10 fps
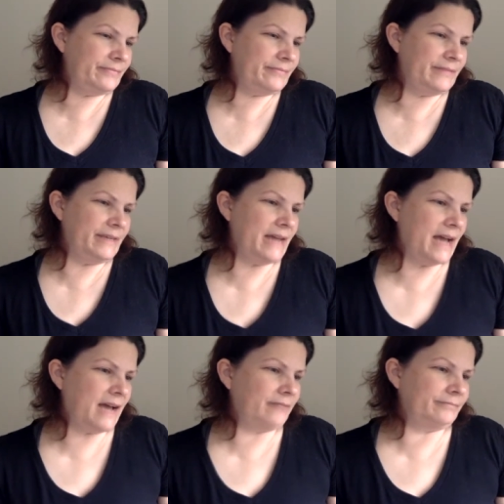
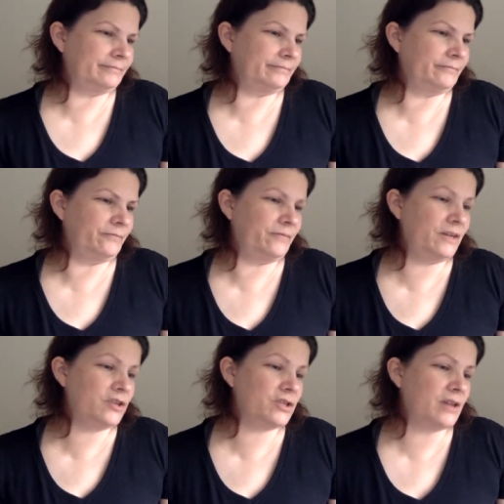Yeah.
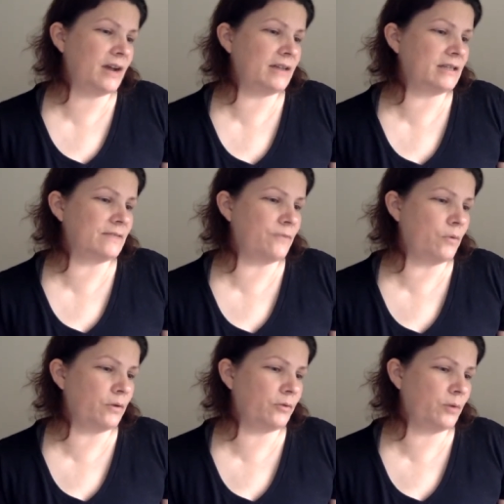Finished size is
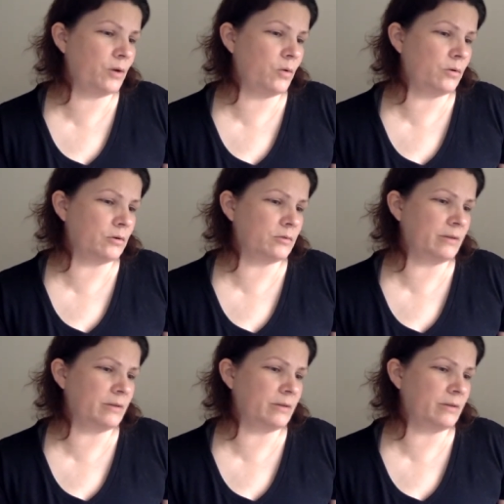4 3/4 by